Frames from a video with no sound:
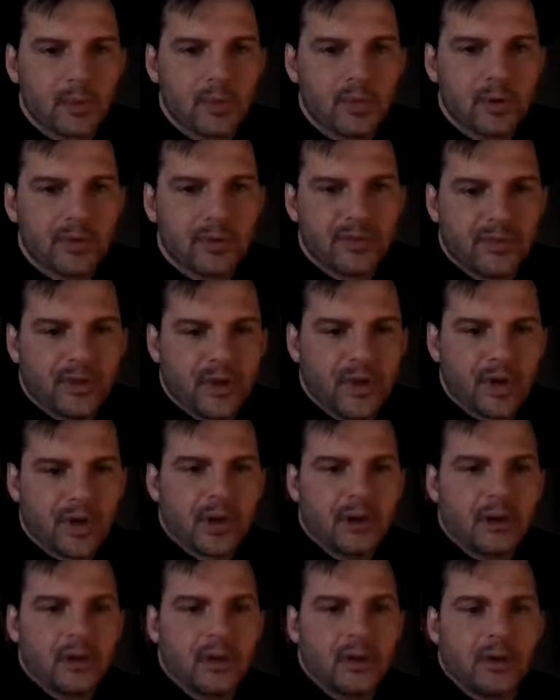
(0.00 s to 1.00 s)
with
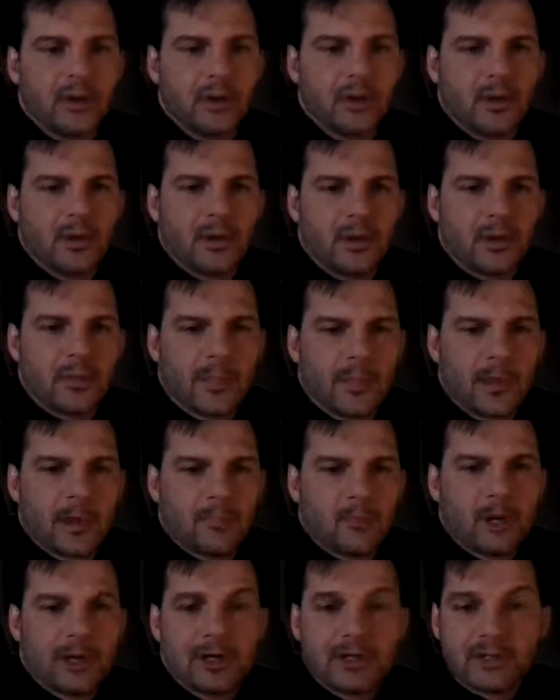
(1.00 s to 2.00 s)

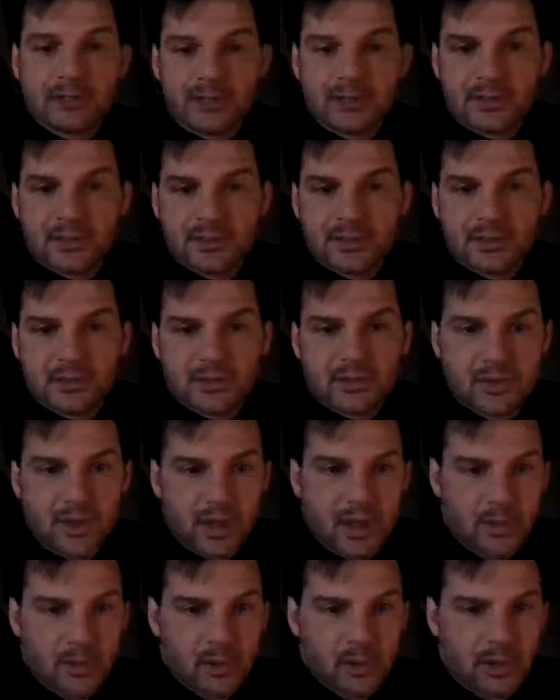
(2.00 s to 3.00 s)
apprentices, so
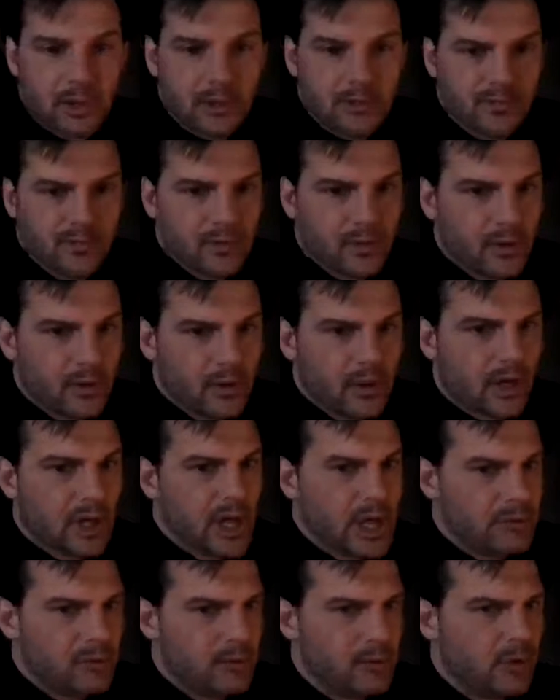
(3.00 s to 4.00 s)
I am looking for a
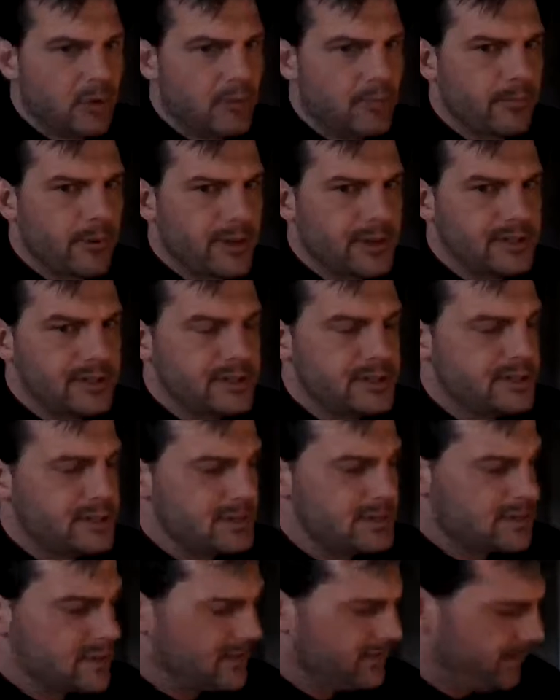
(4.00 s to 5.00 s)
couple more
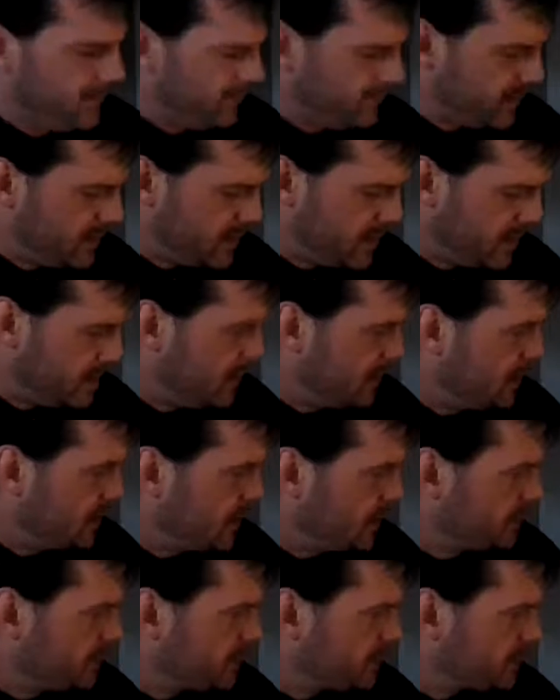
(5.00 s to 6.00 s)
apprentices. I
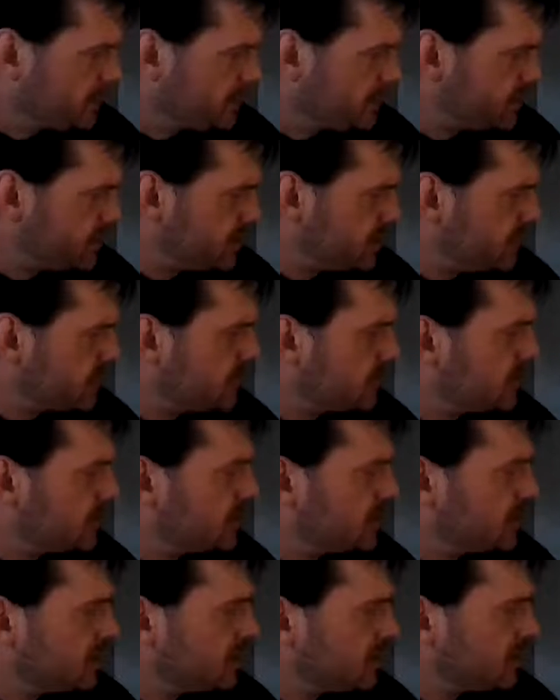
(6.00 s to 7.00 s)
just
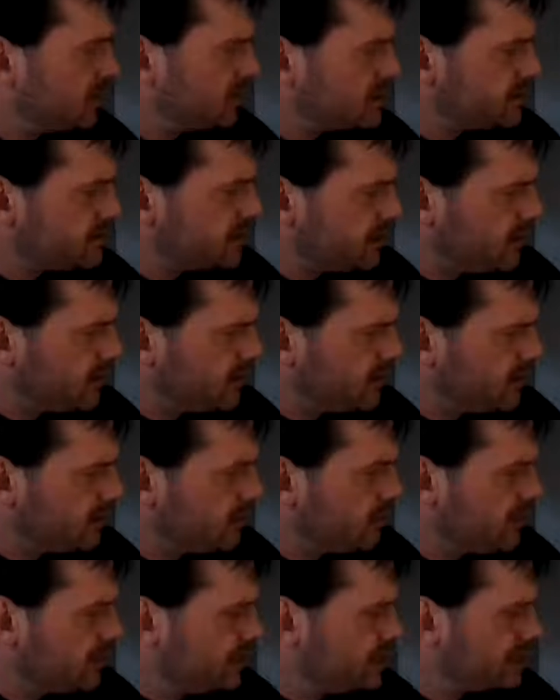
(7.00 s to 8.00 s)
started an
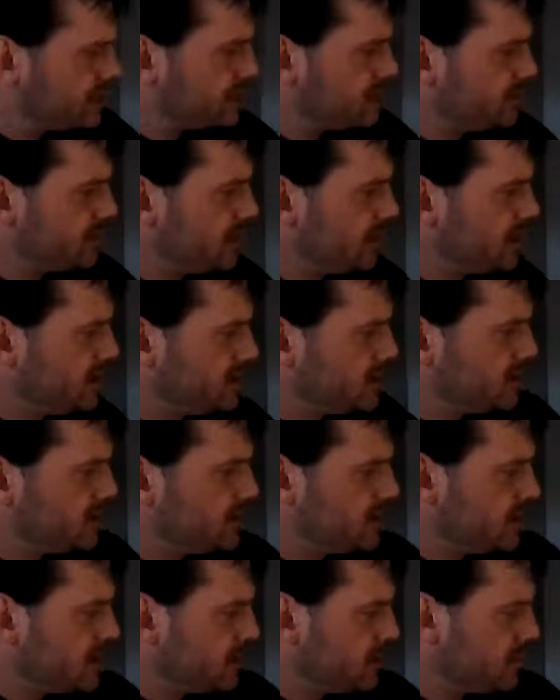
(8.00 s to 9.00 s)
apprentice
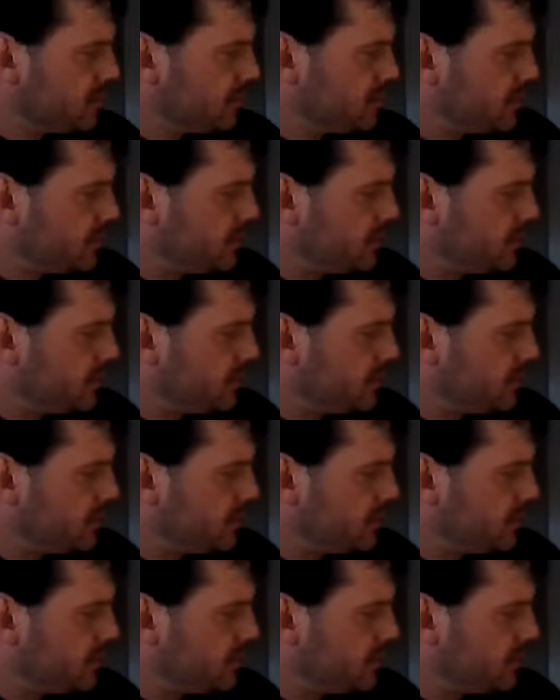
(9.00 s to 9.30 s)
relationship.